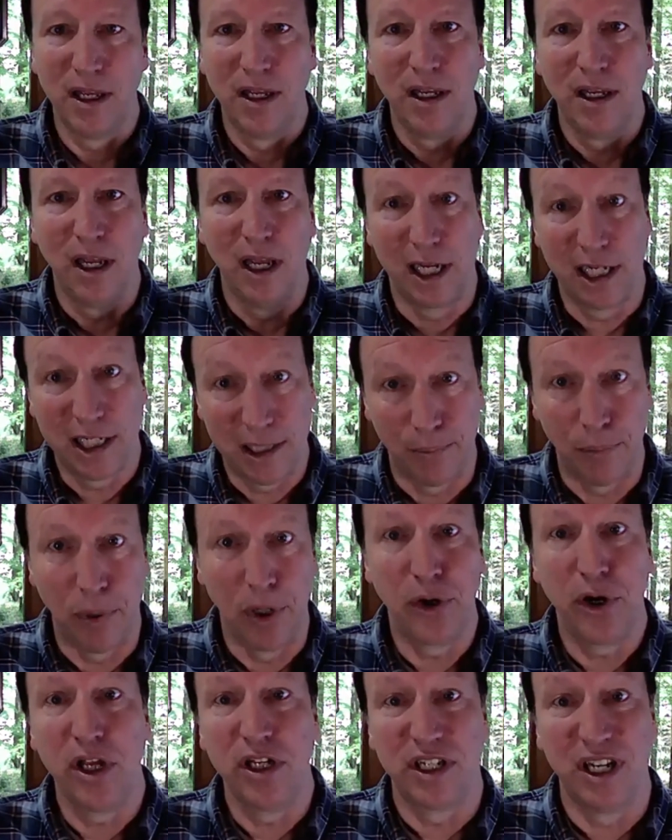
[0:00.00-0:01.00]

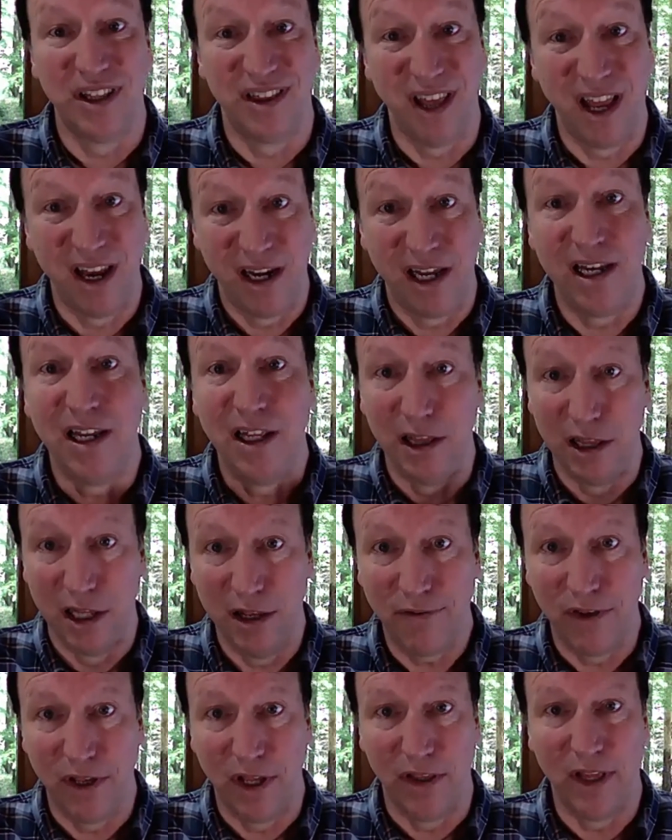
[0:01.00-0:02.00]
experience it, they need to
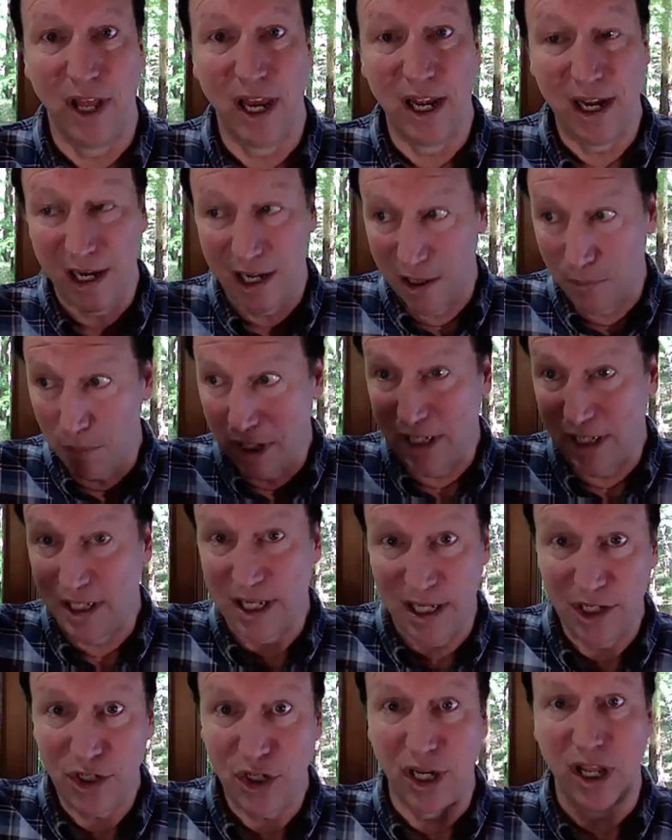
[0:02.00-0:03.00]
live it, they need to be
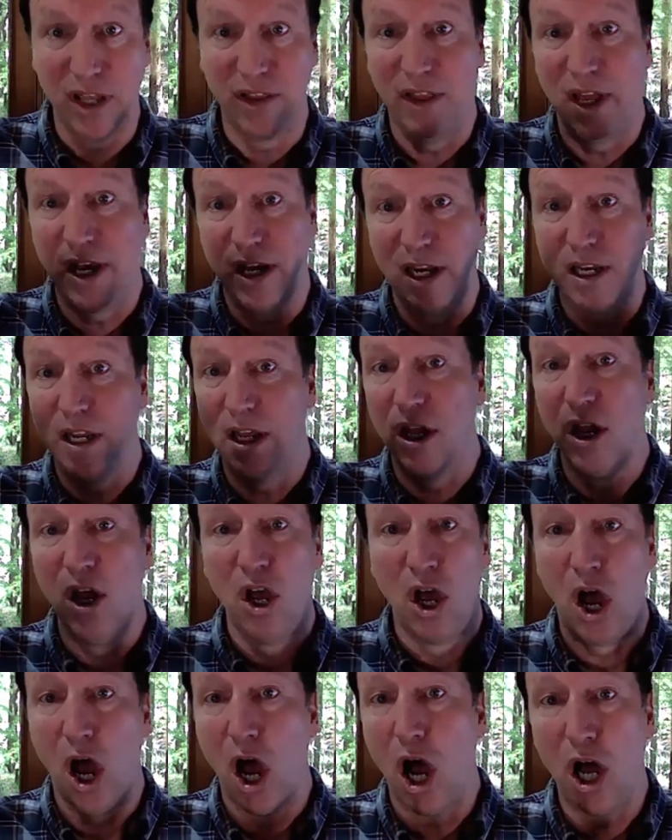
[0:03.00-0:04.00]
teaching it, they need to,
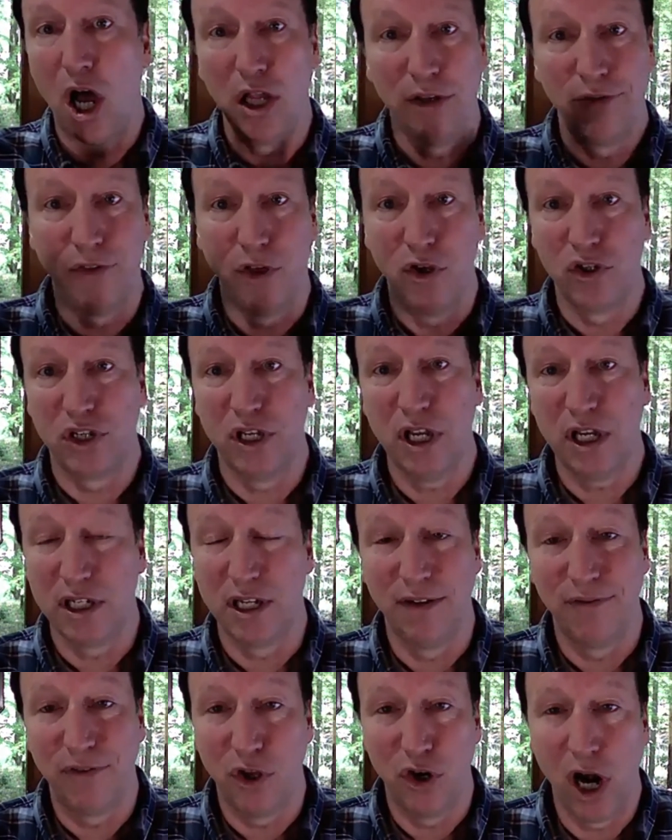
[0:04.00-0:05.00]
all of those things.
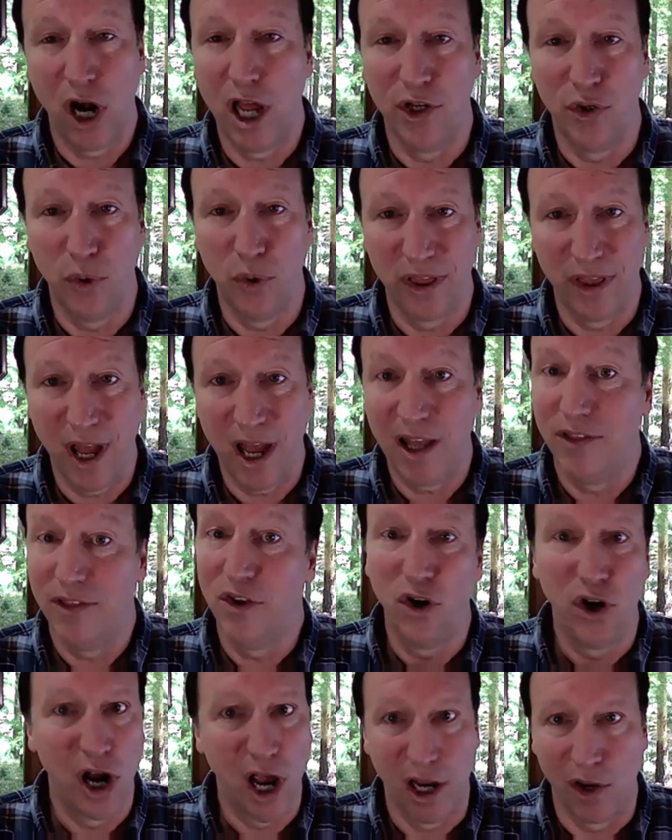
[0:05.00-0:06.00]
If they're not doing that,
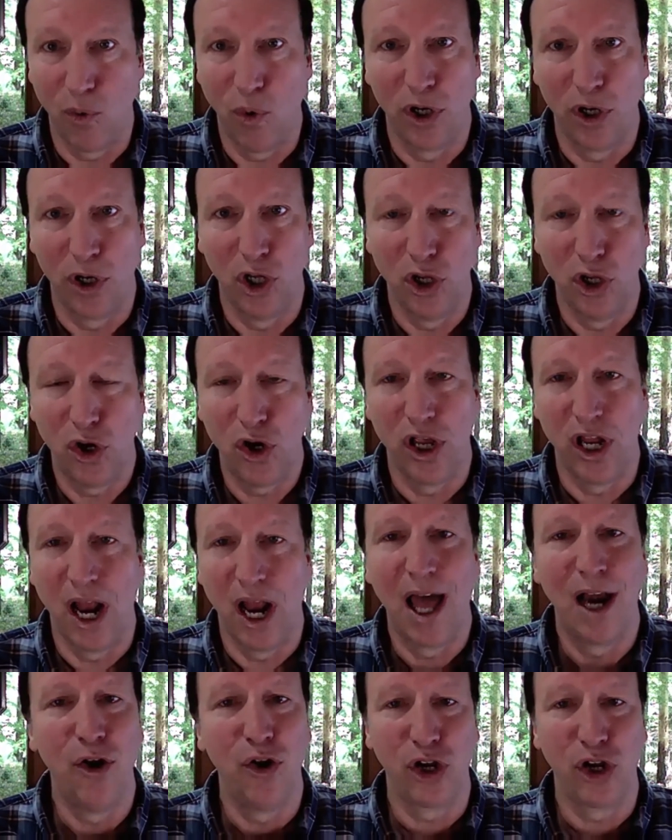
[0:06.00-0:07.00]
they're not going to learn it.
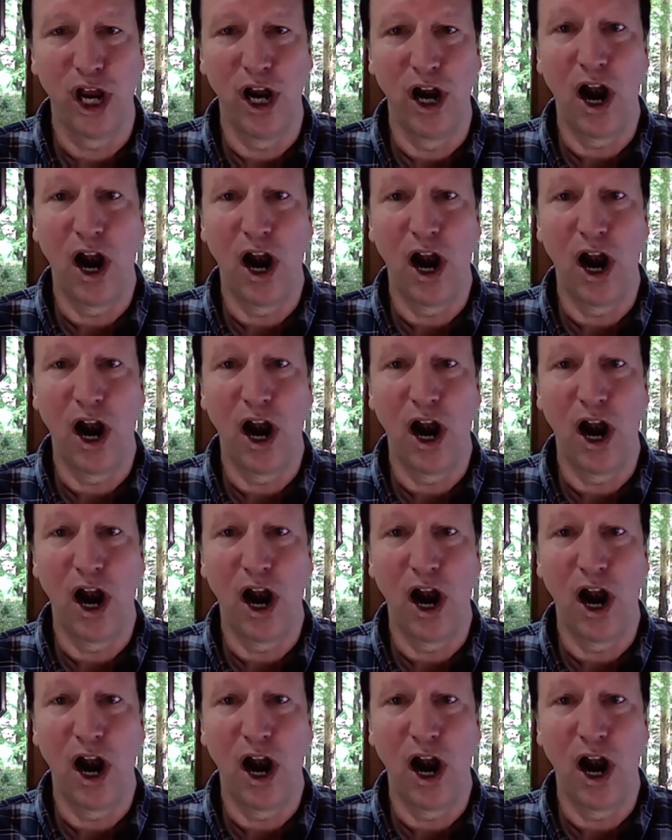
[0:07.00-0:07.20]
I don't care